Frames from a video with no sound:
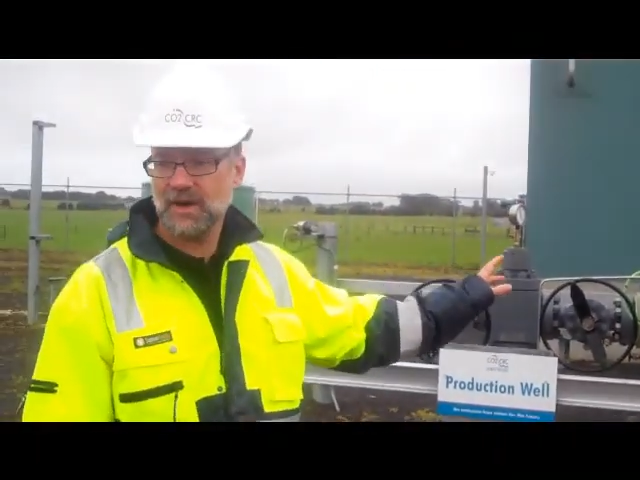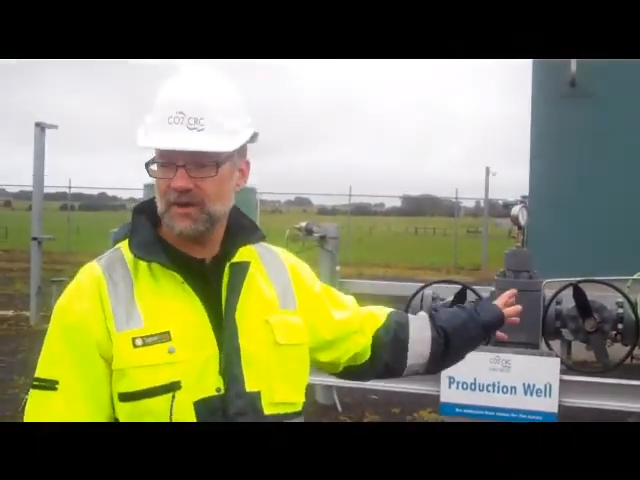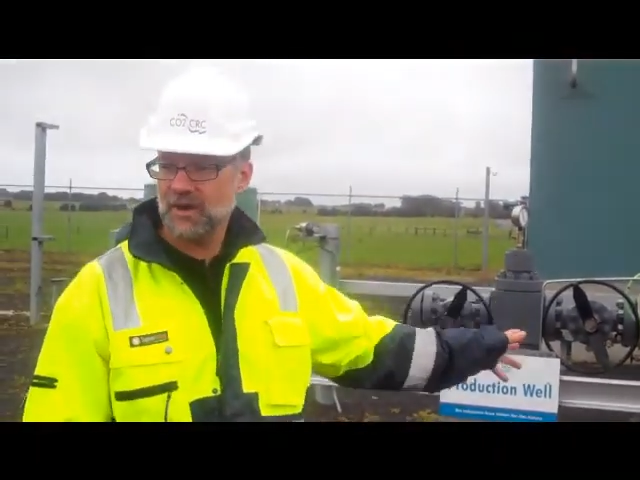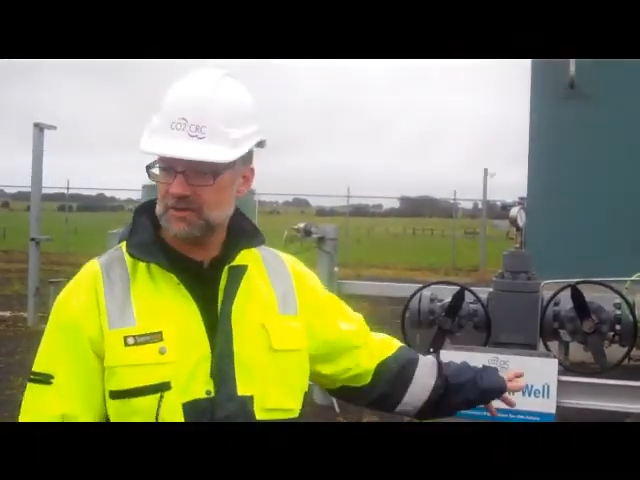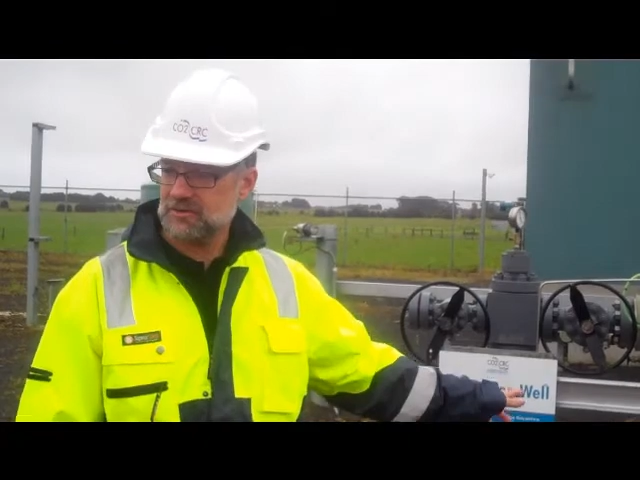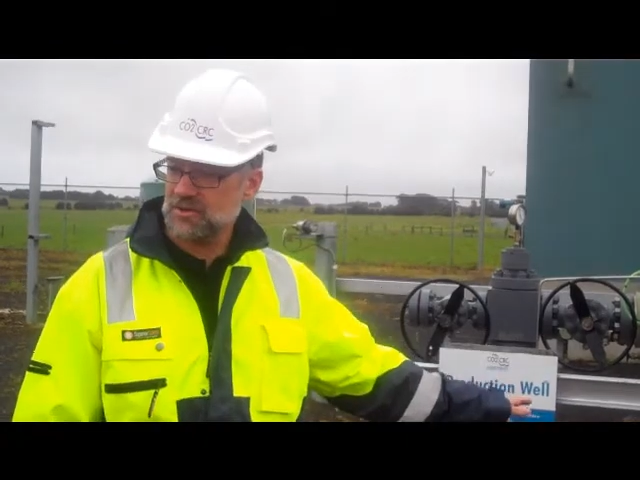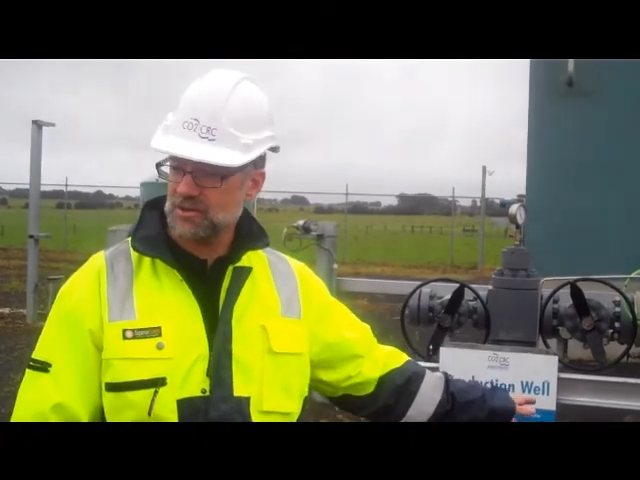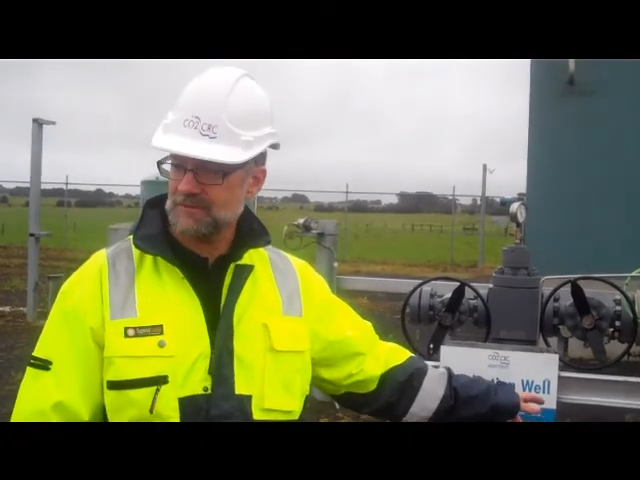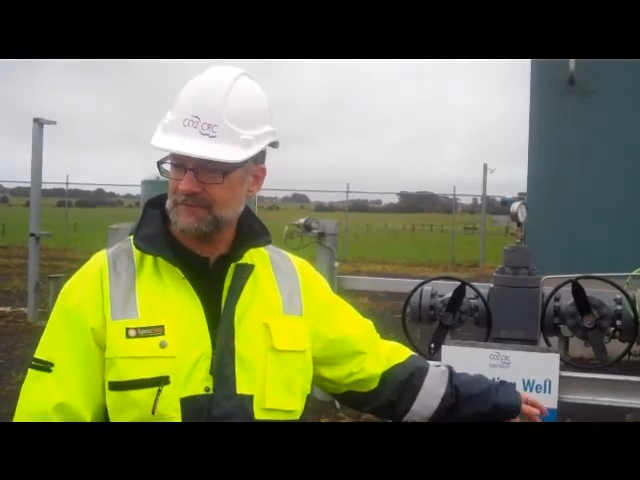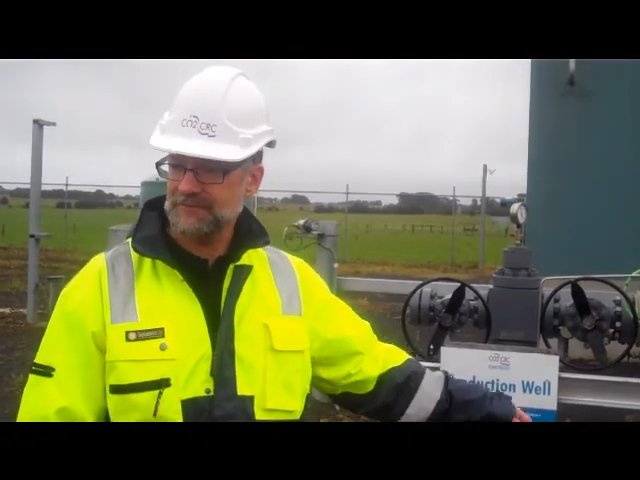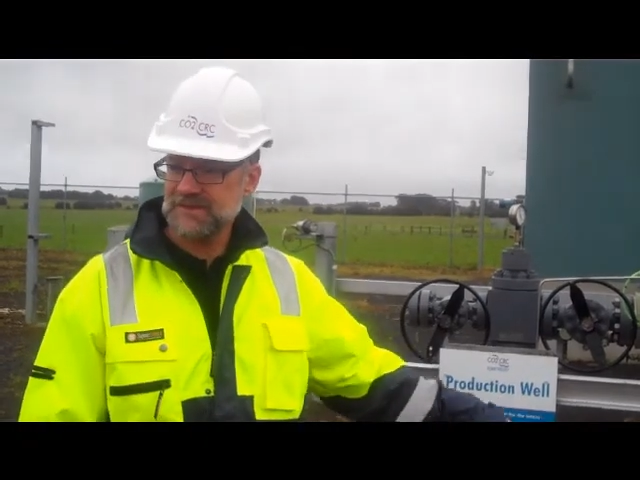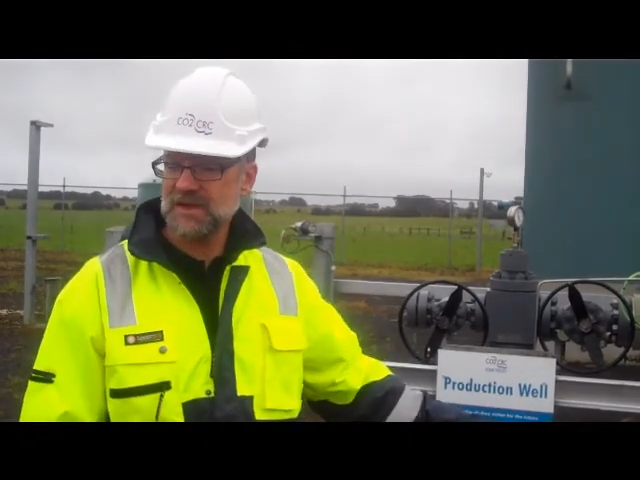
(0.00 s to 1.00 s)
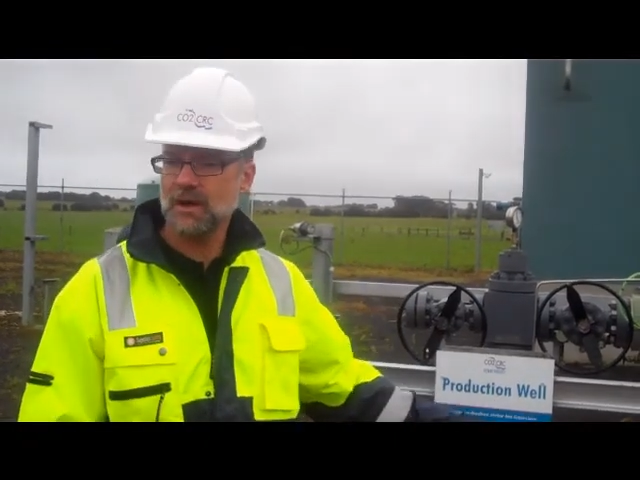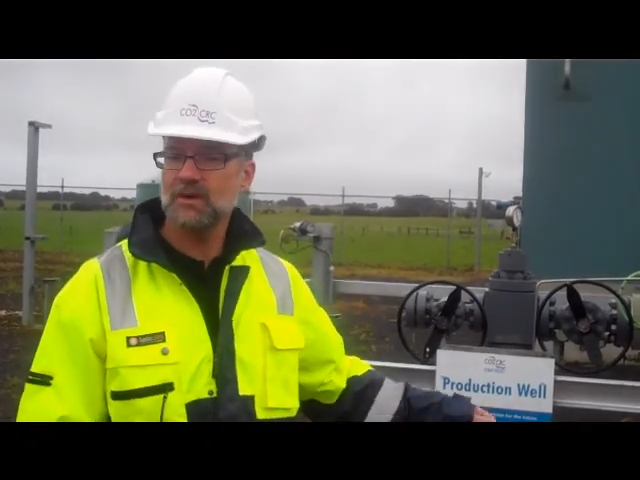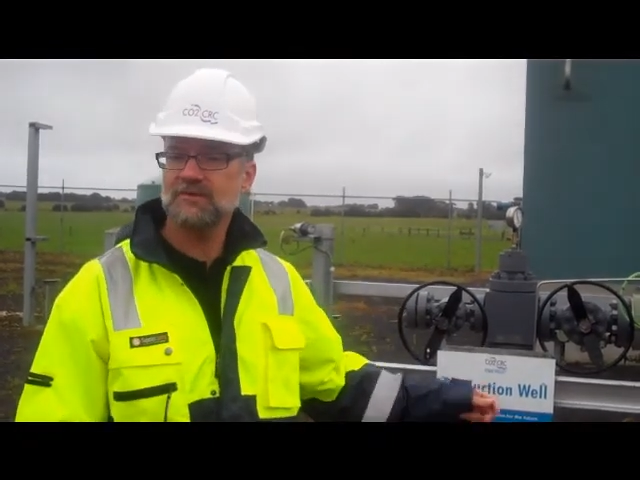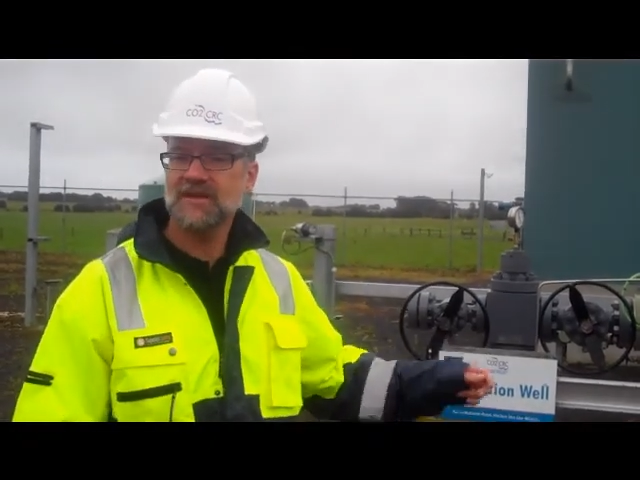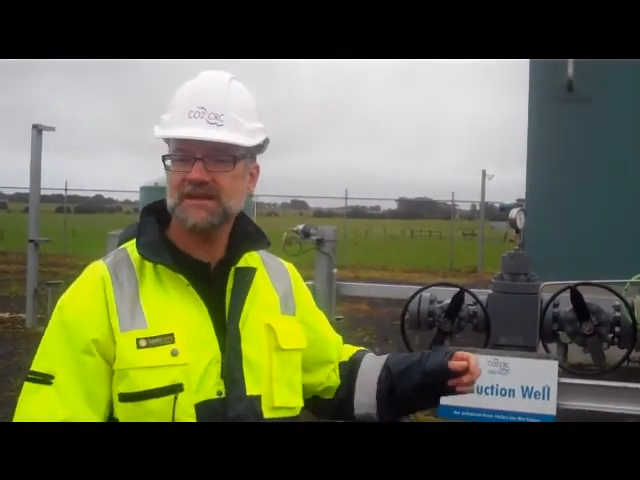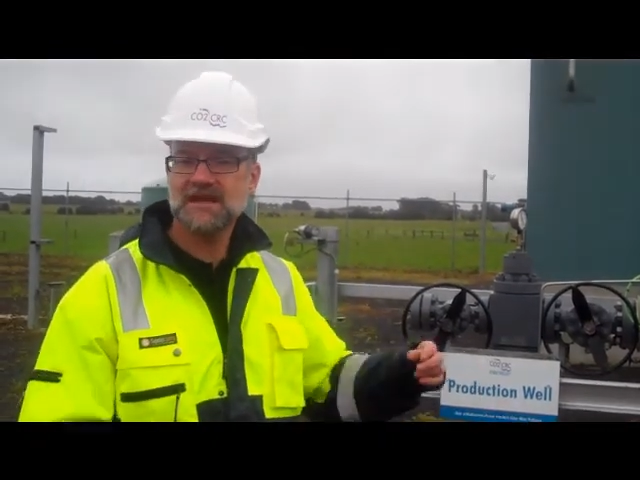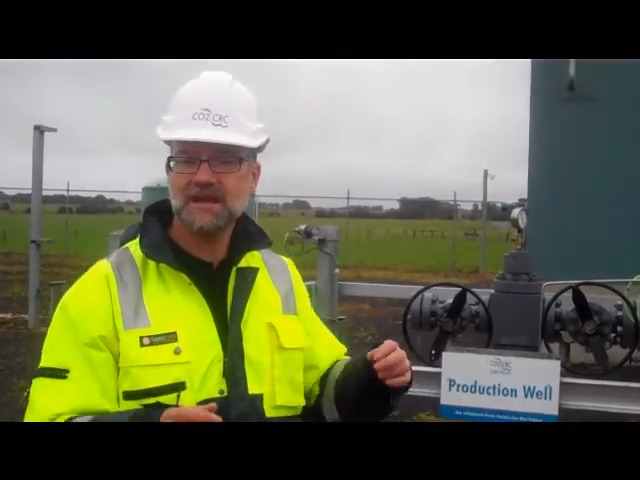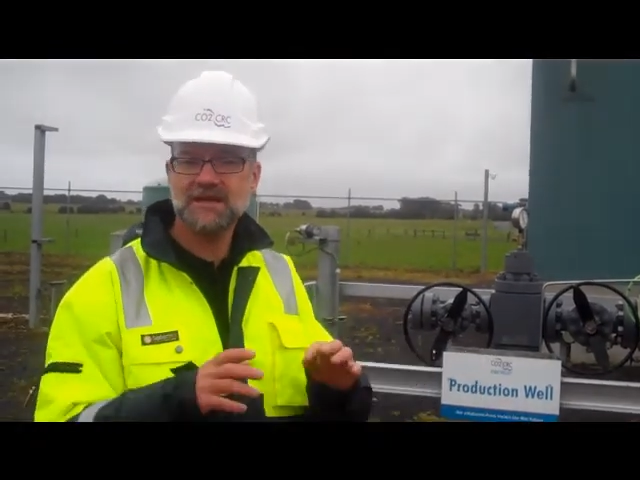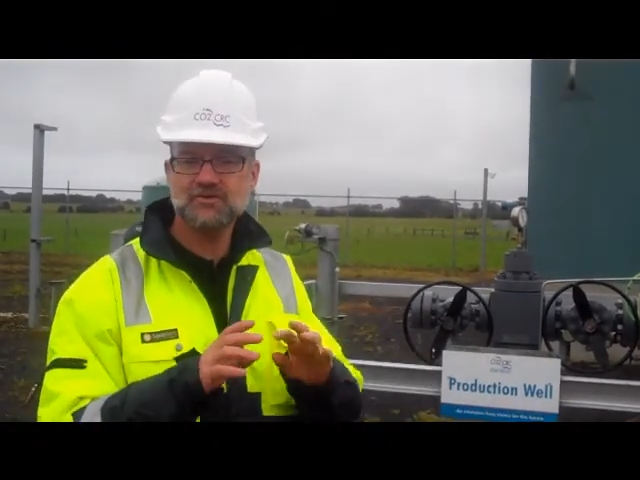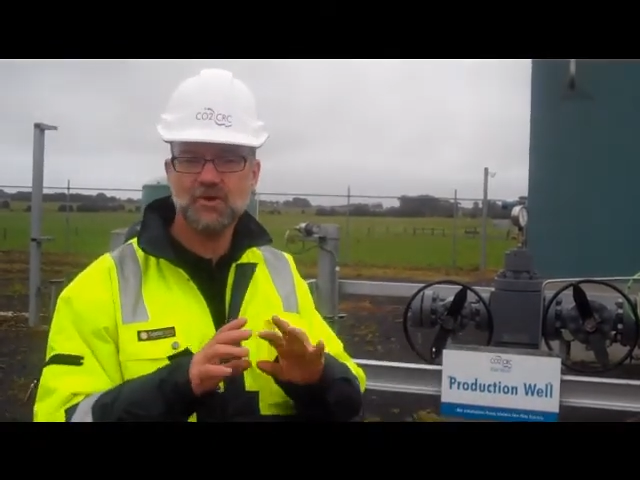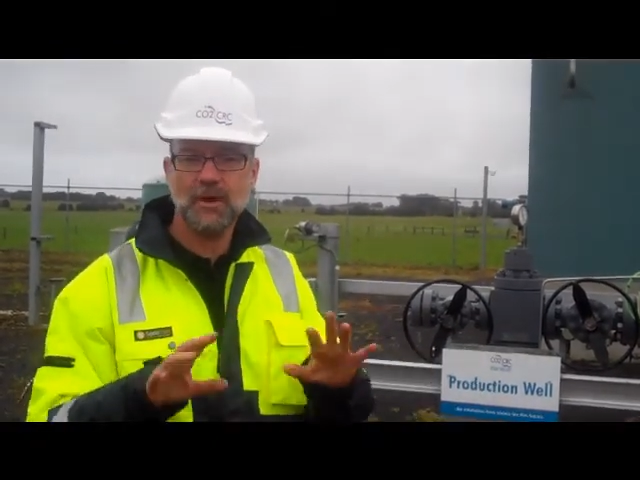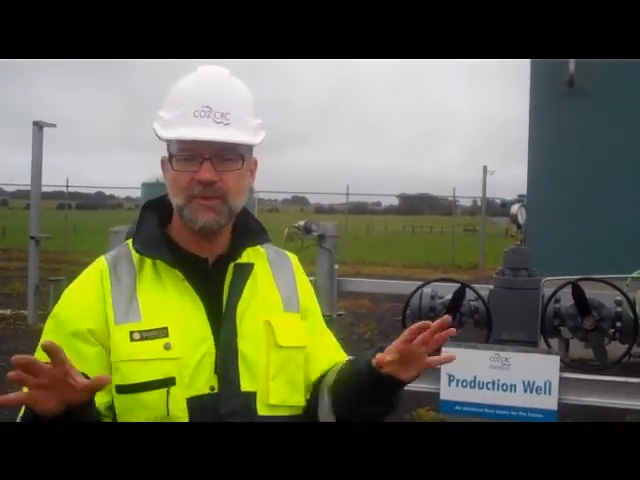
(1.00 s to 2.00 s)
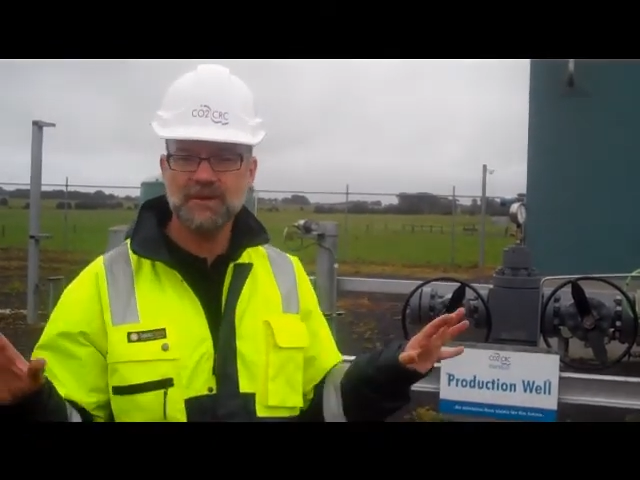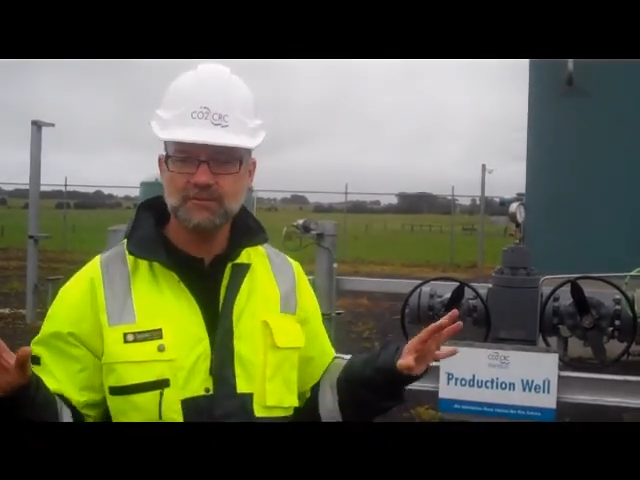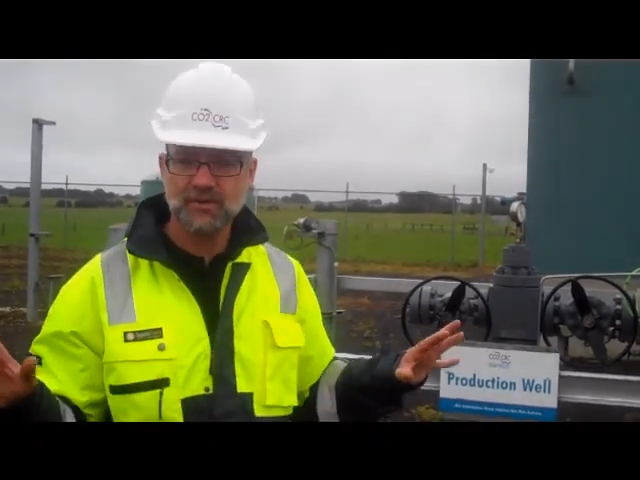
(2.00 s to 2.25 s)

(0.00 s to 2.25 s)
by nitrogen, so if there's any drop in